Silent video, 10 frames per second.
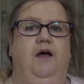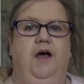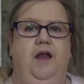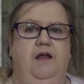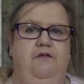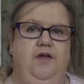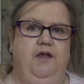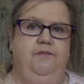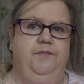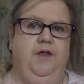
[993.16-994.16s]
I love
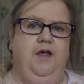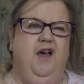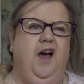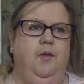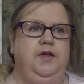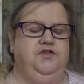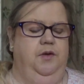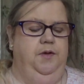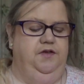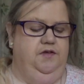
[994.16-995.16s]
it. I wear
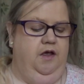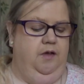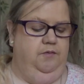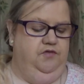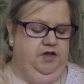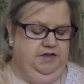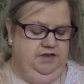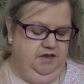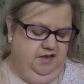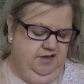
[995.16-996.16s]
strappy
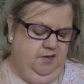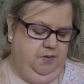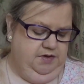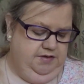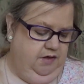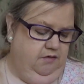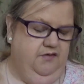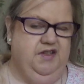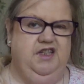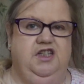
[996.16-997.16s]
dresses in the summer, so
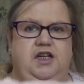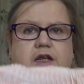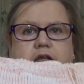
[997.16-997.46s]
if it's a chillier